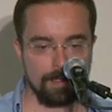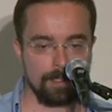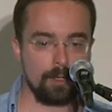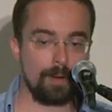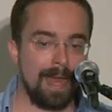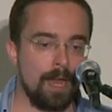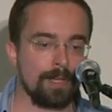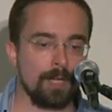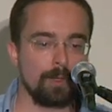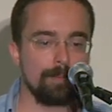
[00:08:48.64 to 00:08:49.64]
So how
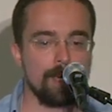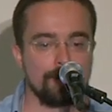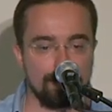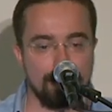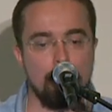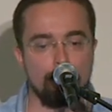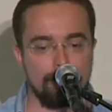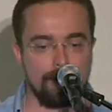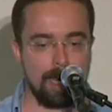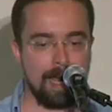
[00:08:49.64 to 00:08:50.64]
can we measure how uh,
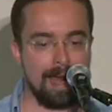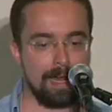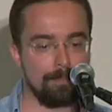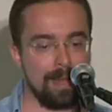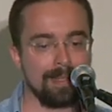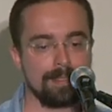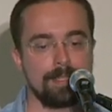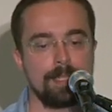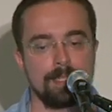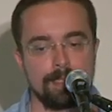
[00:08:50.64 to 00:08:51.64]
uh, balanced
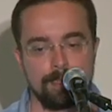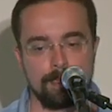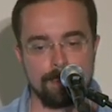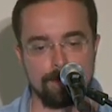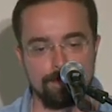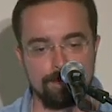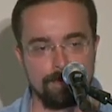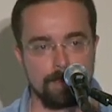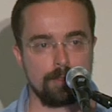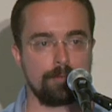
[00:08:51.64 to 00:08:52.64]
the dataset is?
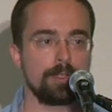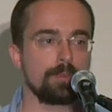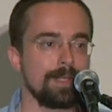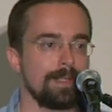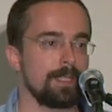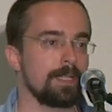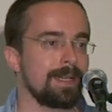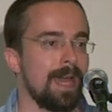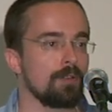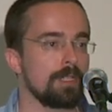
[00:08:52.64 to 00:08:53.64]
So first, we need to
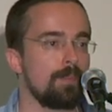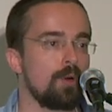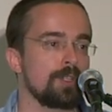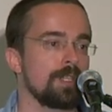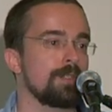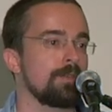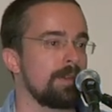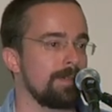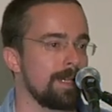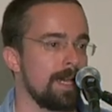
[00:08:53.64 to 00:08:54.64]
count the portions of
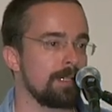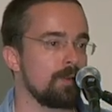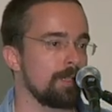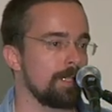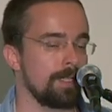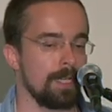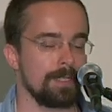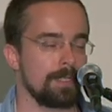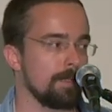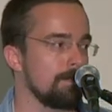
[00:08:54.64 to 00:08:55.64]
every category in the
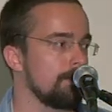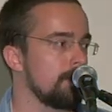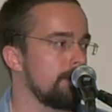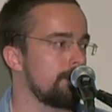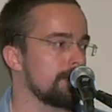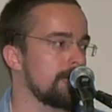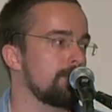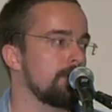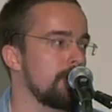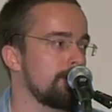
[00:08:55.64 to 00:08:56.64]
dataset. For
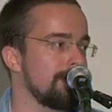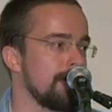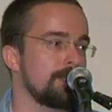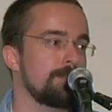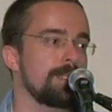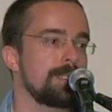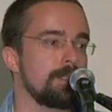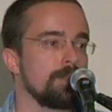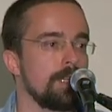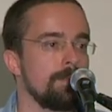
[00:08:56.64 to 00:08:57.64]
example, maybe
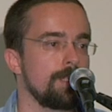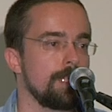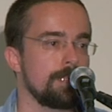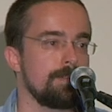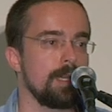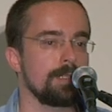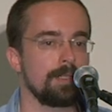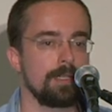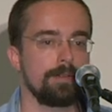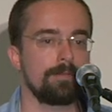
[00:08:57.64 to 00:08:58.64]
90% of the images belong
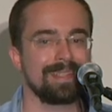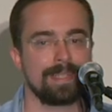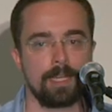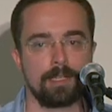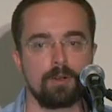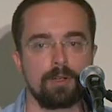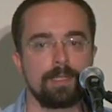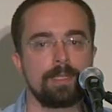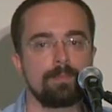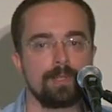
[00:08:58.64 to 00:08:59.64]
to the first category
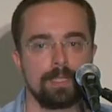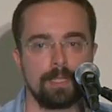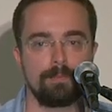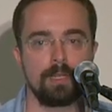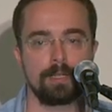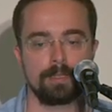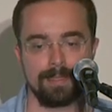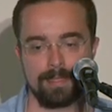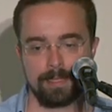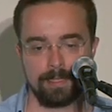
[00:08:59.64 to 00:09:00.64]
and 10% belong to
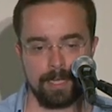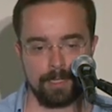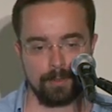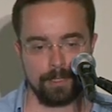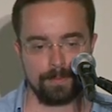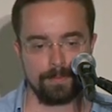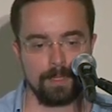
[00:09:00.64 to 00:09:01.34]
the second category.